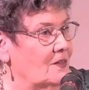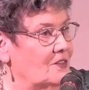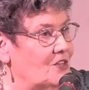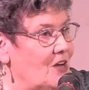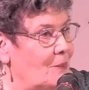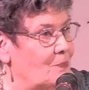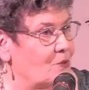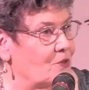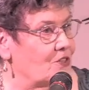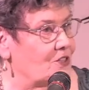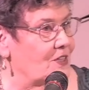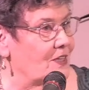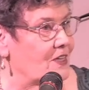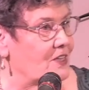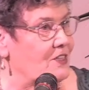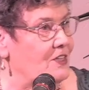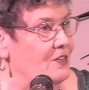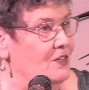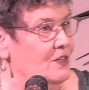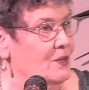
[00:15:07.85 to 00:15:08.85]
chapter
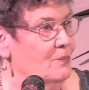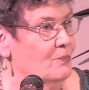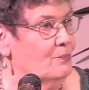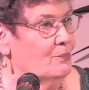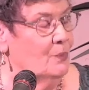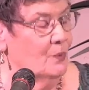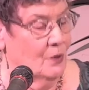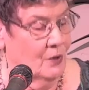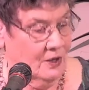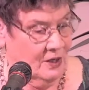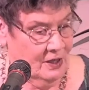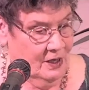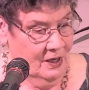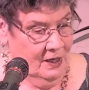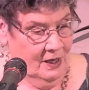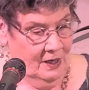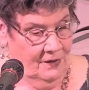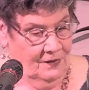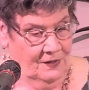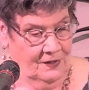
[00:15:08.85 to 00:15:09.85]
6 in the book
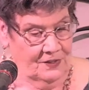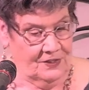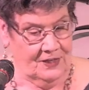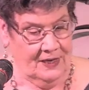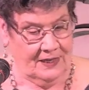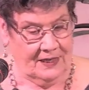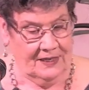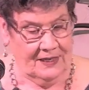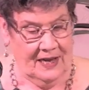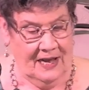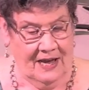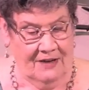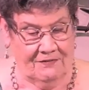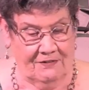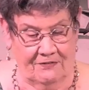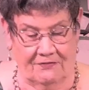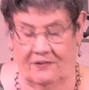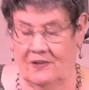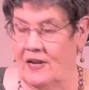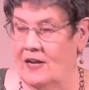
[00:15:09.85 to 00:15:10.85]
The Second
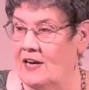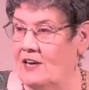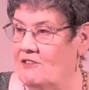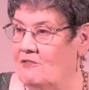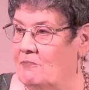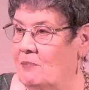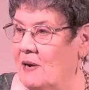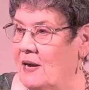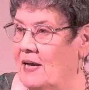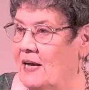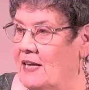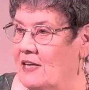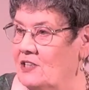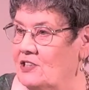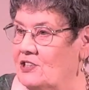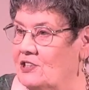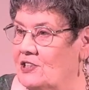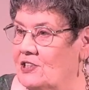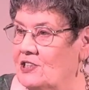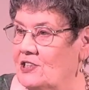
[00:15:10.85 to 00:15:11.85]
Half of Life by
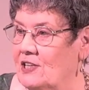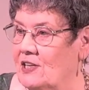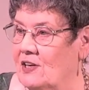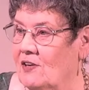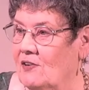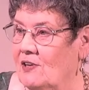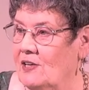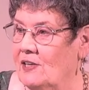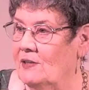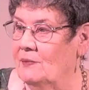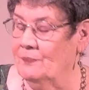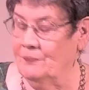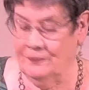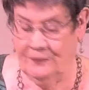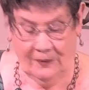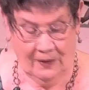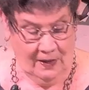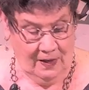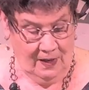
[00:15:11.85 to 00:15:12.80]
Angelus Arian.